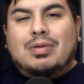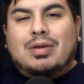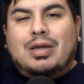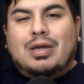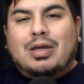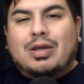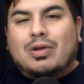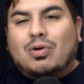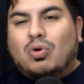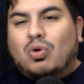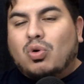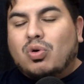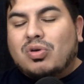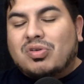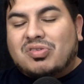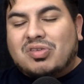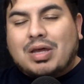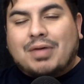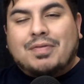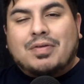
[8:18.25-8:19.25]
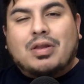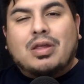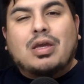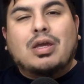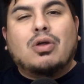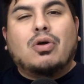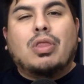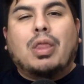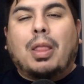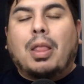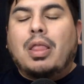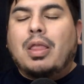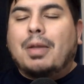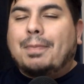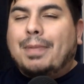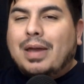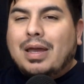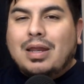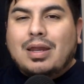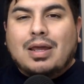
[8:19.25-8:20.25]
You know, or 7, you know,
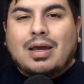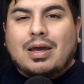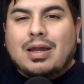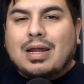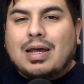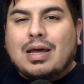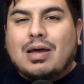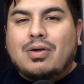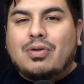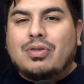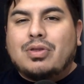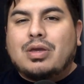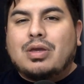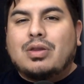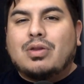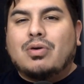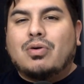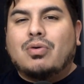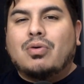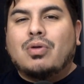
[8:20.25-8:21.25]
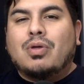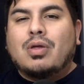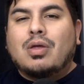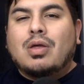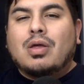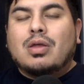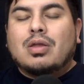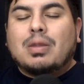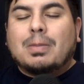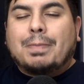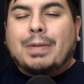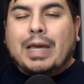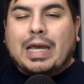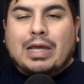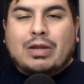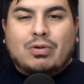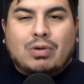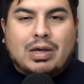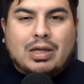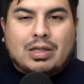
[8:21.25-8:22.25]
depending on how, you know, the
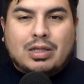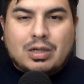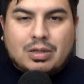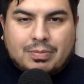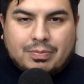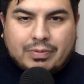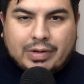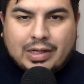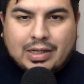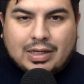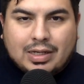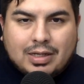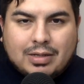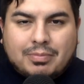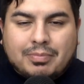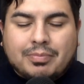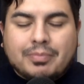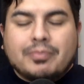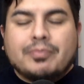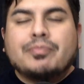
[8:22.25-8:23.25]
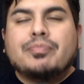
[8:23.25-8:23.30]
panel ended up ranking him.